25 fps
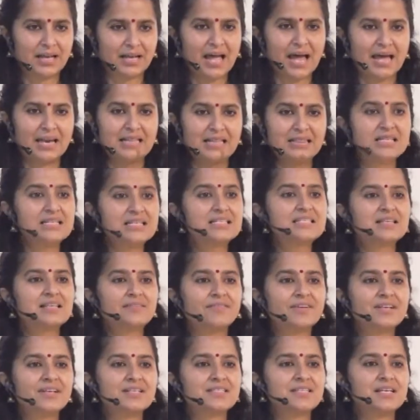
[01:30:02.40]
And in this
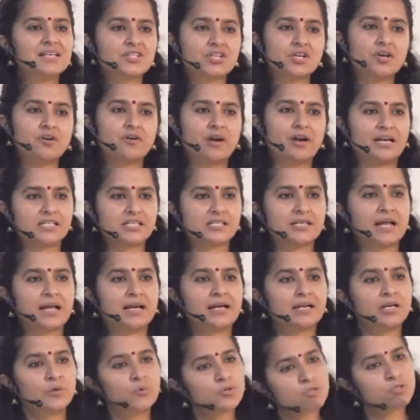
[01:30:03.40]
civilization,
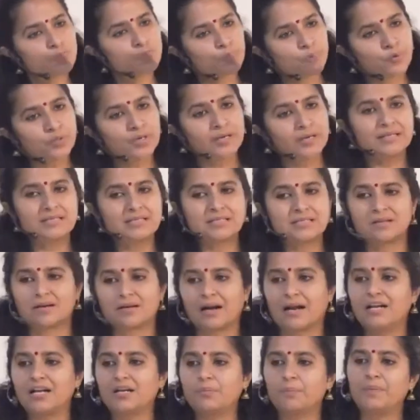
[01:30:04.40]
rationality was put at its
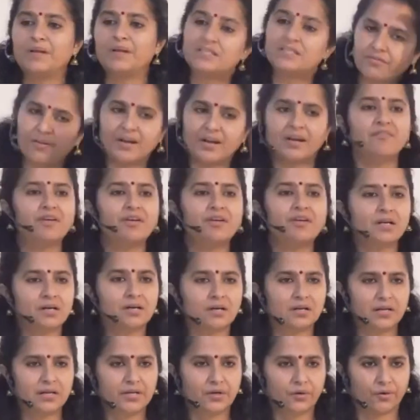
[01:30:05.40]
right place very, very
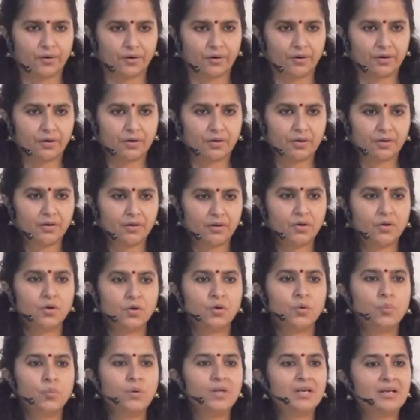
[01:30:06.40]
early on.
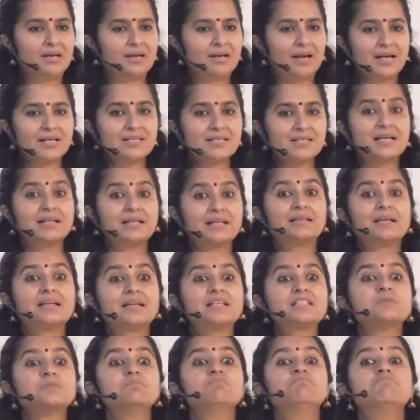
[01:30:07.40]
We realized that there
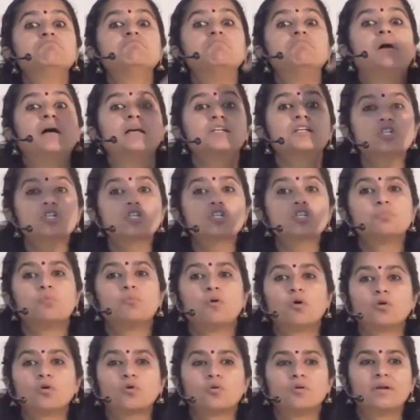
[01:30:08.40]
is much
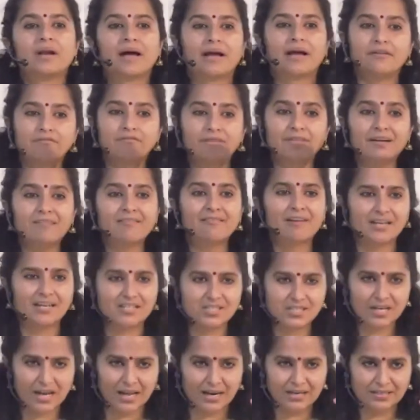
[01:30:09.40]
more to life than
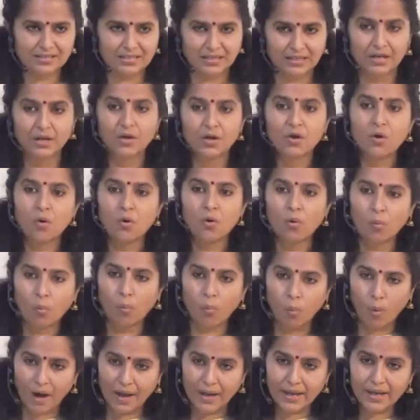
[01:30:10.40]
rationality.
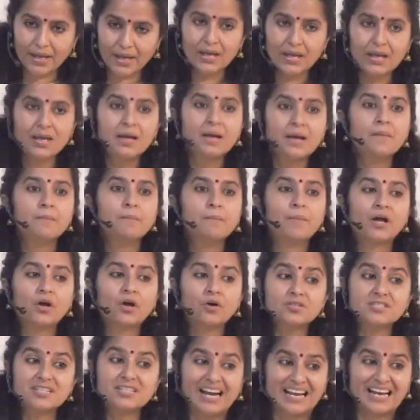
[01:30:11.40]
Why?
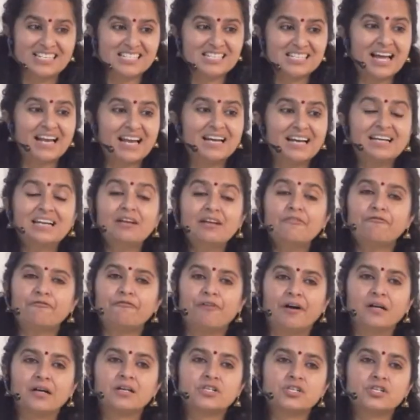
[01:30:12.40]
Because rationality
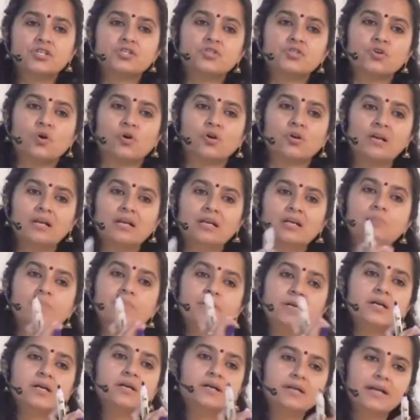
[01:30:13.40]
functions on a
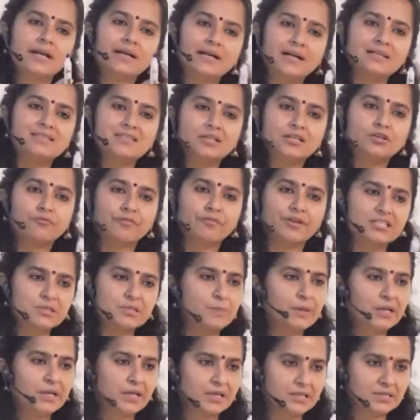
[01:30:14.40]
limited data set of
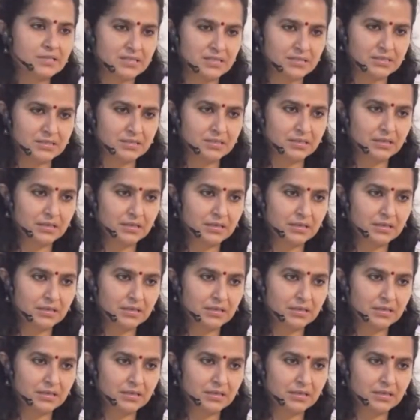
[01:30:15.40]
experiences.